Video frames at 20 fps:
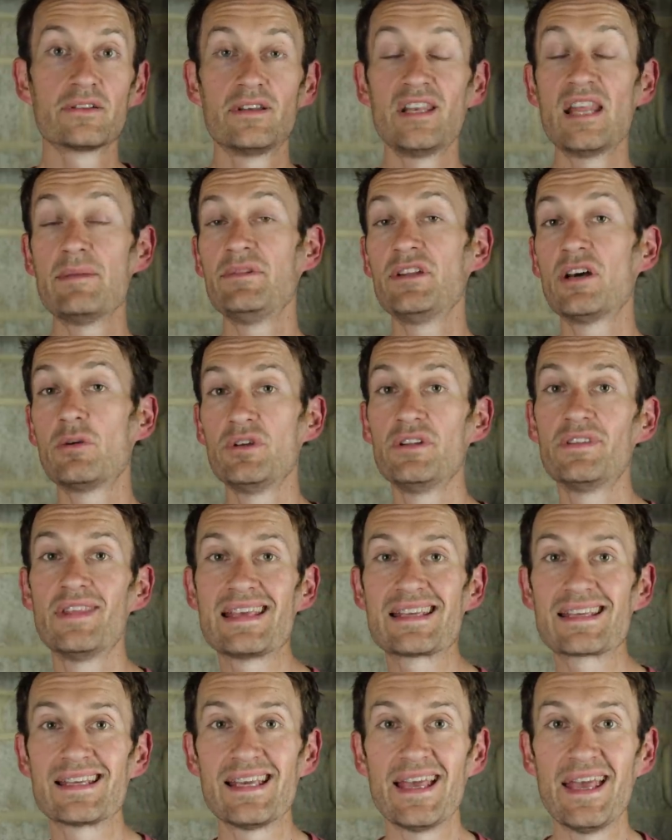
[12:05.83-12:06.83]
Let me know what you
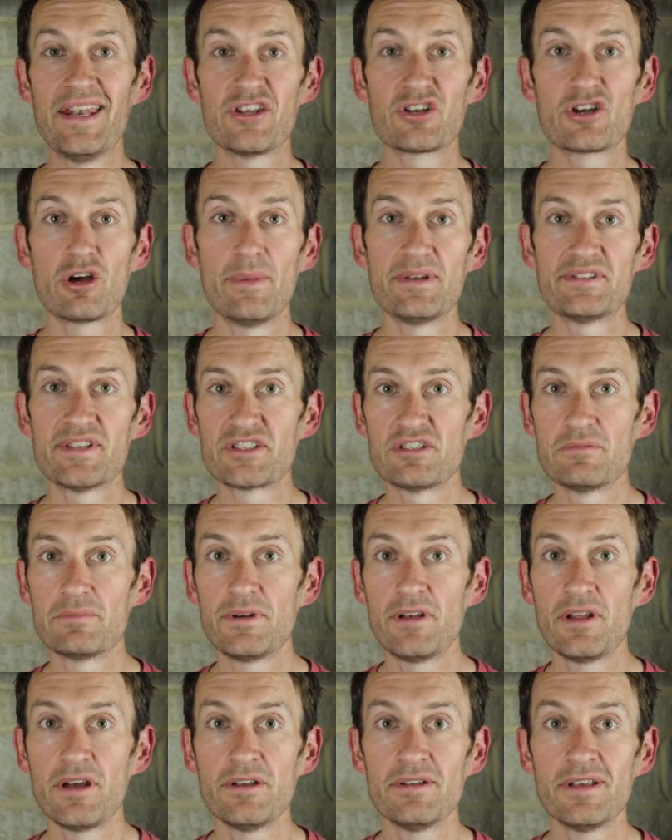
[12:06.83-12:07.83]
think in the comment section
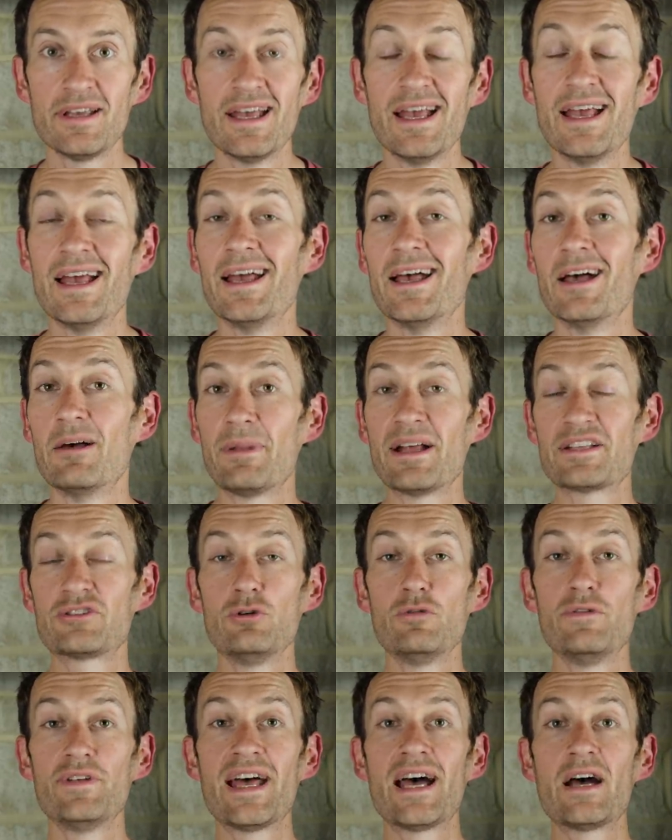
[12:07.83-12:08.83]
below. But that's
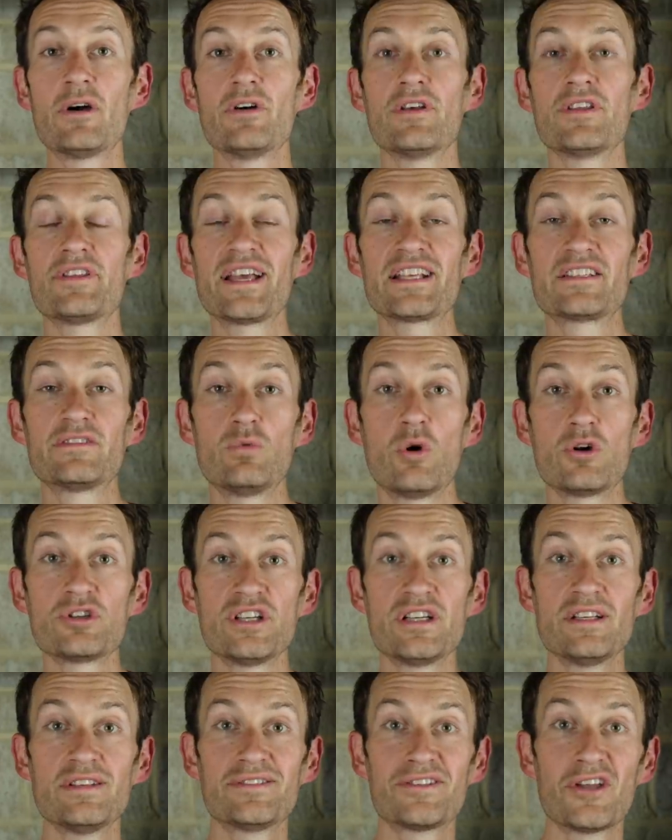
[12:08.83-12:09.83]
all for now, thanks for
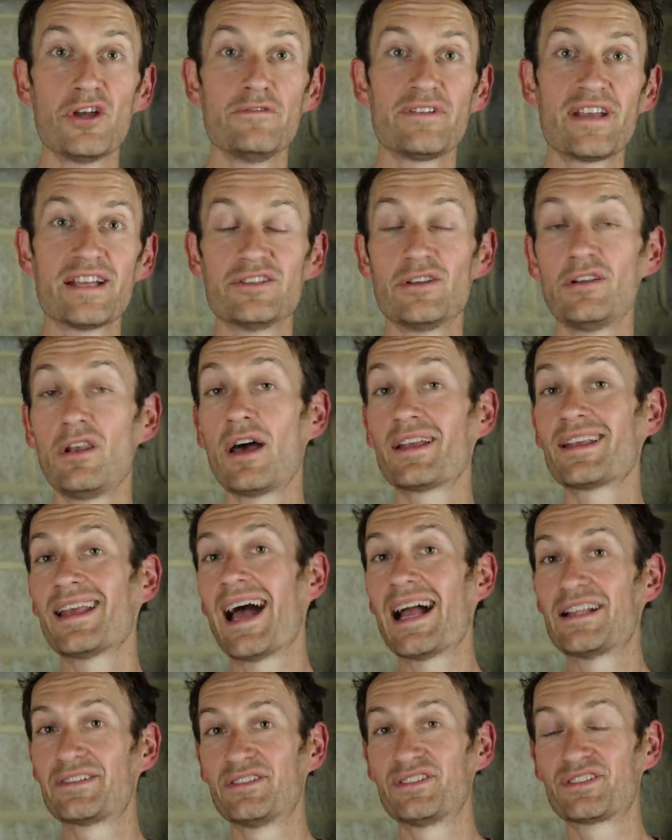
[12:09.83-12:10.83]
watching, don't forget to like
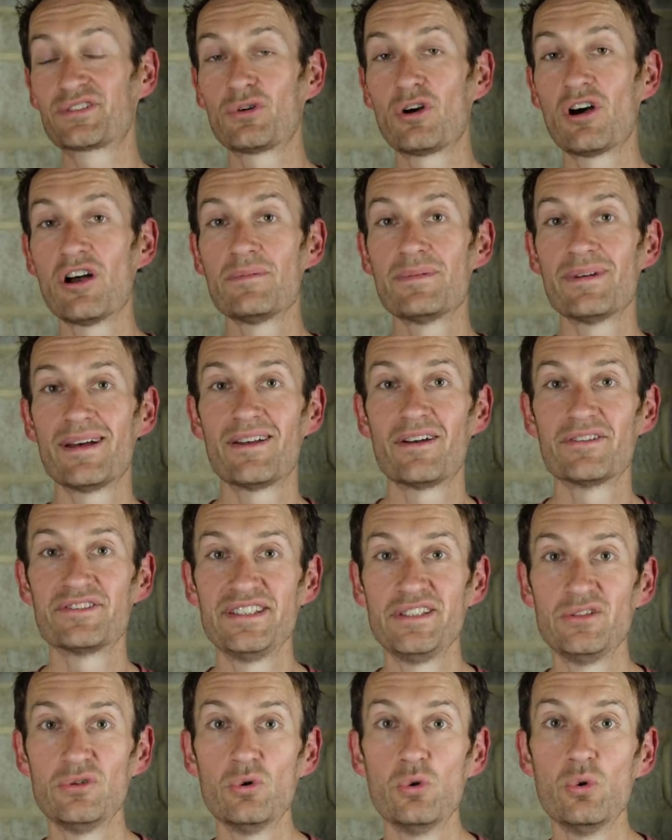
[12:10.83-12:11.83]
and subscribe and I'll
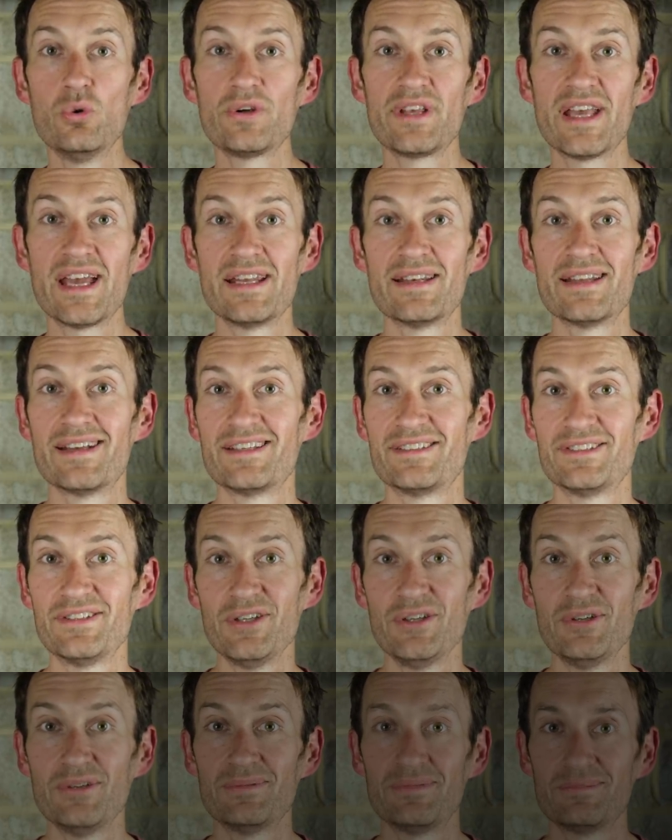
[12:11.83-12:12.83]
see you all again
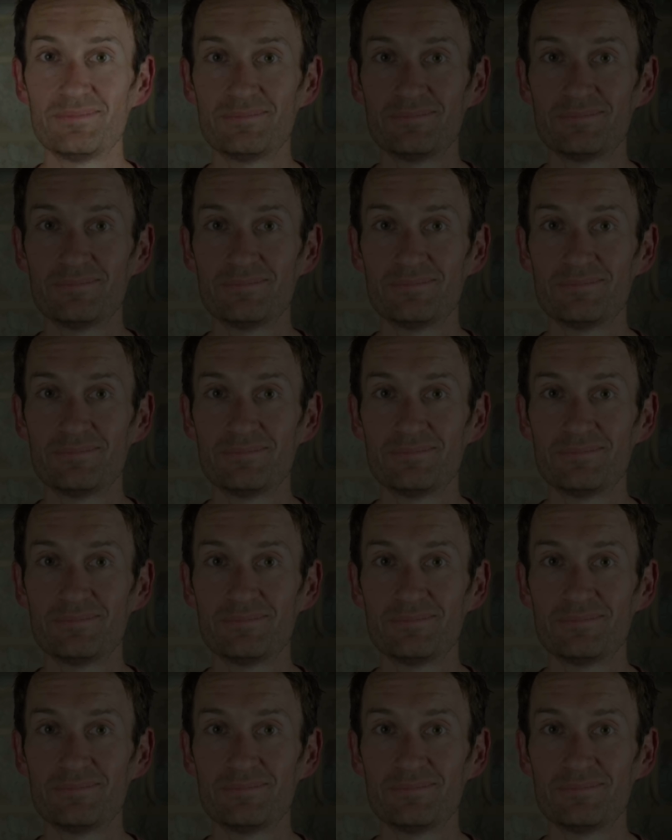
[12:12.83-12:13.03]
soon.